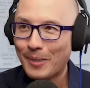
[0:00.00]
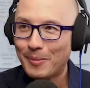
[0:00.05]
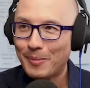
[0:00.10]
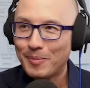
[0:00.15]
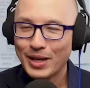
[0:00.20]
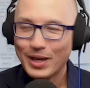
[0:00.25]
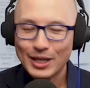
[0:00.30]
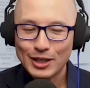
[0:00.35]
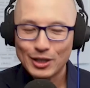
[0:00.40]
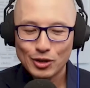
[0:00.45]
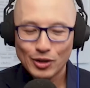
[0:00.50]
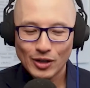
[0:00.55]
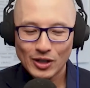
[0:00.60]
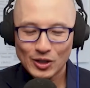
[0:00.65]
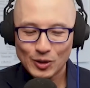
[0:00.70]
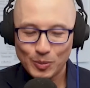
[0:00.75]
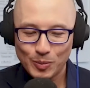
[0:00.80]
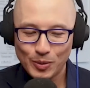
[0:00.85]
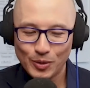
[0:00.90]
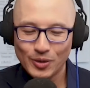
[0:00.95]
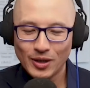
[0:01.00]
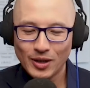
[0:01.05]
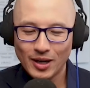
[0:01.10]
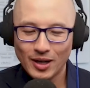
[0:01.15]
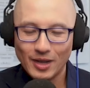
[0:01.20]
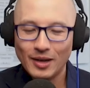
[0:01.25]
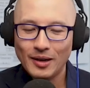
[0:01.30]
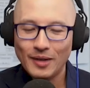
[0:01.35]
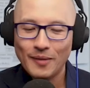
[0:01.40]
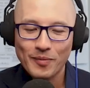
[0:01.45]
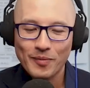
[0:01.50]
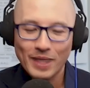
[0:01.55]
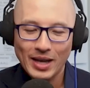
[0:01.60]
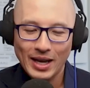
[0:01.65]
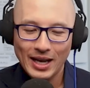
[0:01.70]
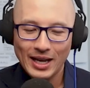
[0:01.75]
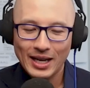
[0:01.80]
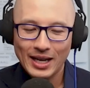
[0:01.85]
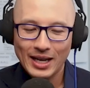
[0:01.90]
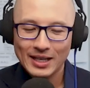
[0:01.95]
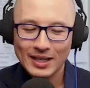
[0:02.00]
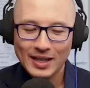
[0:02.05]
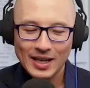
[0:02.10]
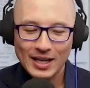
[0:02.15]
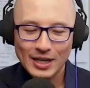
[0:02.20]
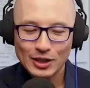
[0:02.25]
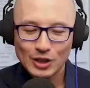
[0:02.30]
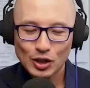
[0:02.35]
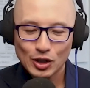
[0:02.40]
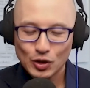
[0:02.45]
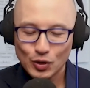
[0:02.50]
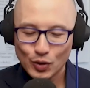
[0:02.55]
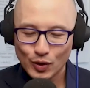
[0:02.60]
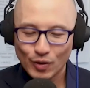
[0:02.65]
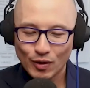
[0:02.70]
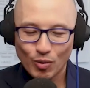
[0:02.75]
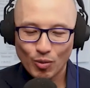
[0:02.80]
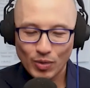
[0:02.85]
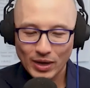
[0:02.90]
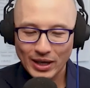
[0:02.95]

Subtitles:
because you're going to spook her, and just do it really